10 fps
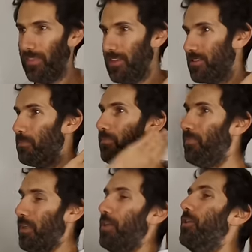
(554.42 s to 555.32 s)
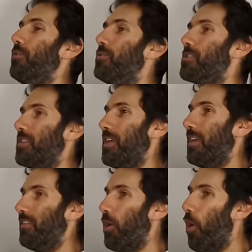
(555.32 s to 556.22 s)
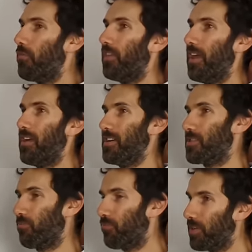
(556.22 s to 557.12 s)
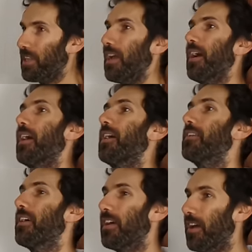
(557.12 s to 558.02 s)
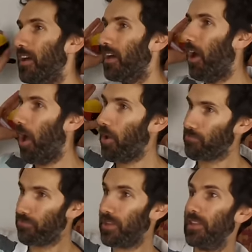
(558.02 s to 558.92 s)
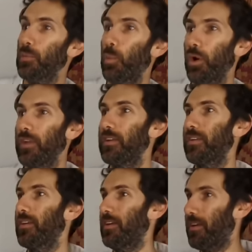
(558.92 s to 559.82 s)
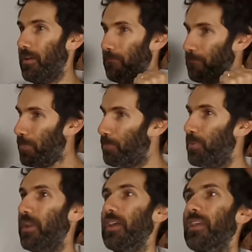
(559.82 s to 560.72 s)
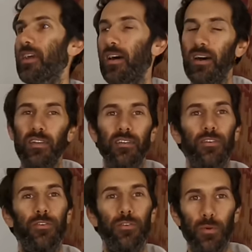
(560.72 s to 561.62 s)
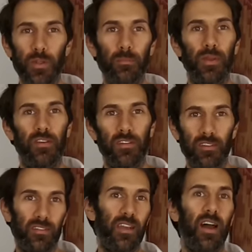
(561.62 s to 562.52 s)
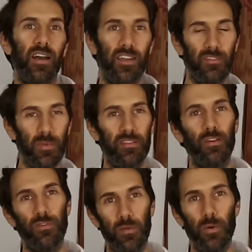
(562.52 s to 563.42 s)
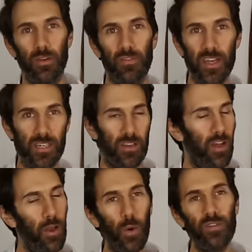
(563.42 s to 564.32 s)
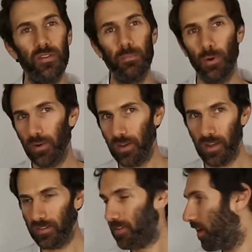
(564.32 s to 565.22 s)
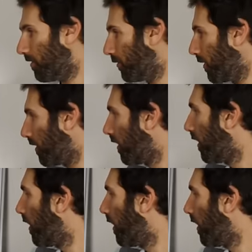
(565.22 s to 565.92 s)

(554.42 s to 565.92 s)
There's a huge thing over there, it's really hard, I really want it, but I can't do it because I just can't give myself the motivation. I know it's important, I just can't do it